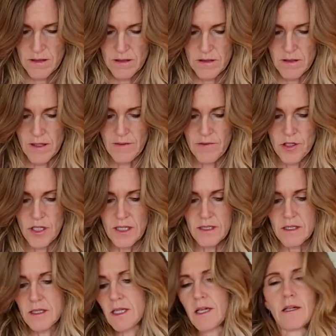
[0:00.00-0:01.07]
So I've
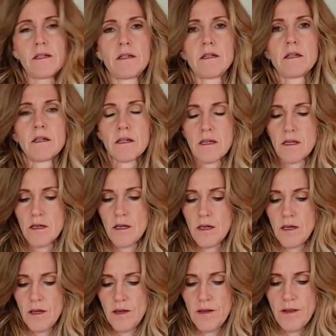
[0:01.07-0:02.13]
just done
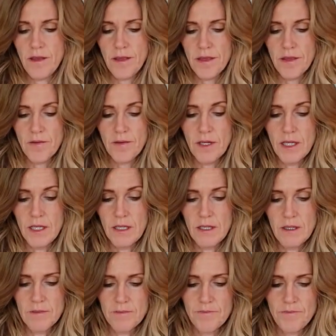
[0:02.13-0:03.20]

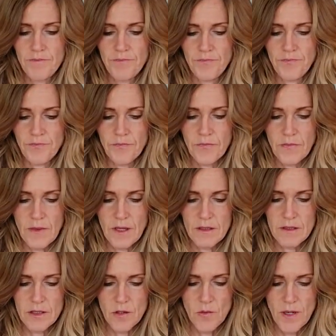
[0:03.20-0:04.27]
3
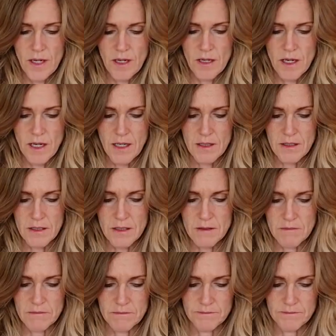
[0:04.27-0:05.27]
square knots.